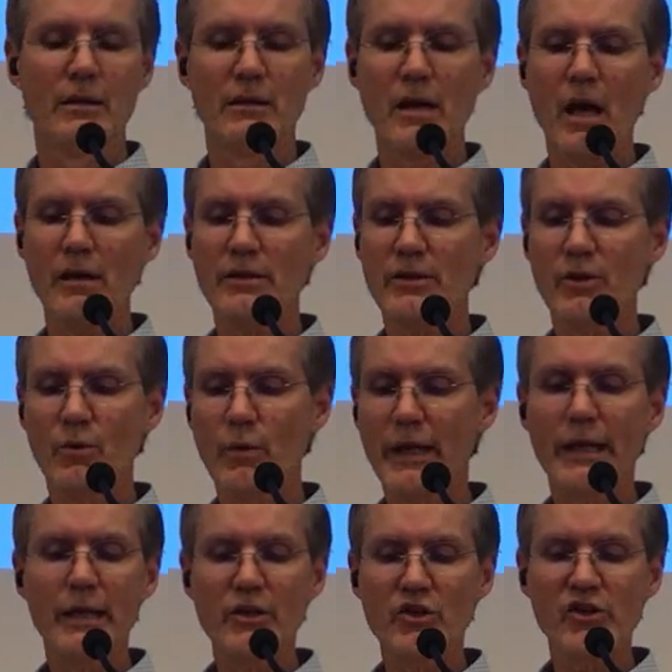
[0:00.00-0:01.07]
not so
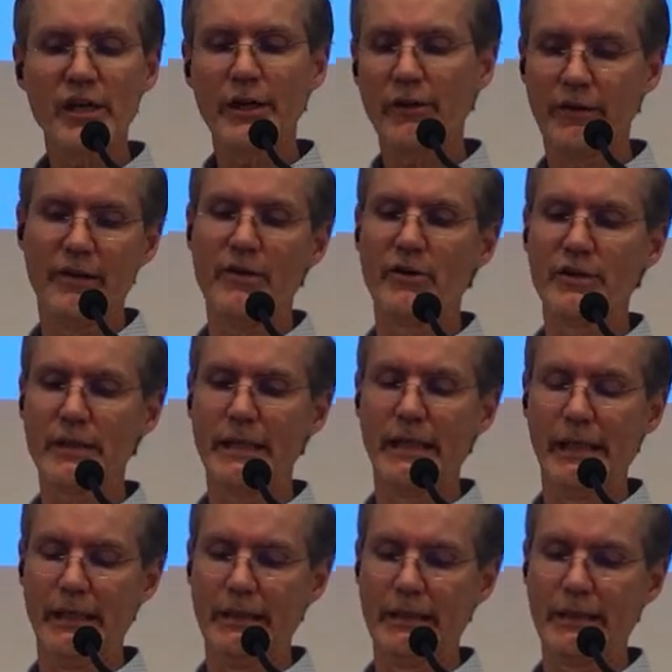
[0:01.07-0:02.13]
we can share in their
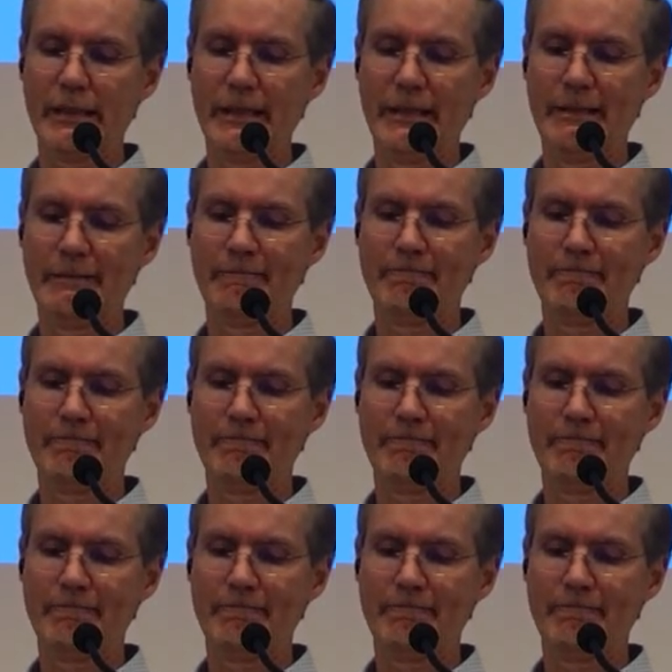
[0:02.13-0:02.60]
sins.